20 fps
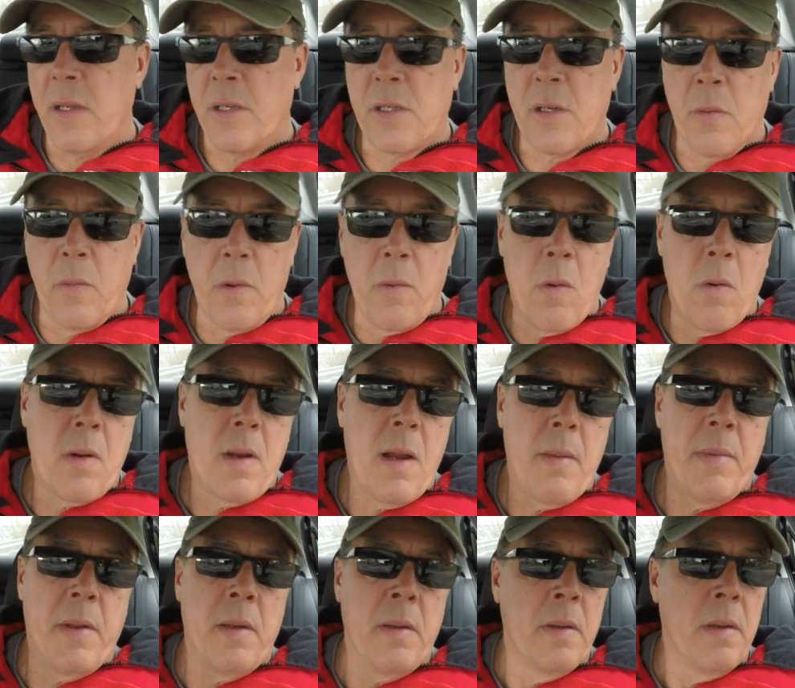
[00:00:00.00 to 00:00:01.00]
so we won't
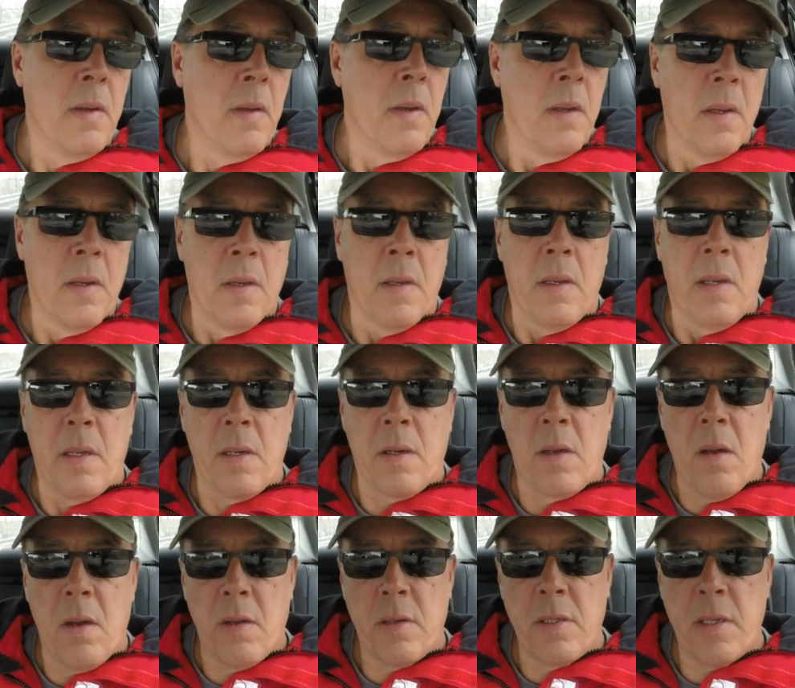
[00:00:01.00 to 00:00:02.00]
come in
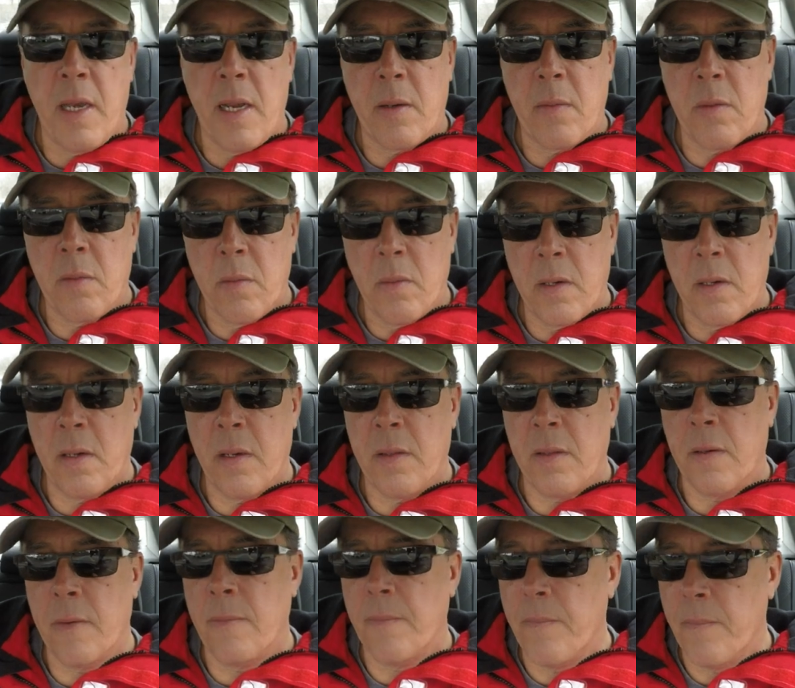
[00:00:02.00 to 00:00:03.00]
contact with one another.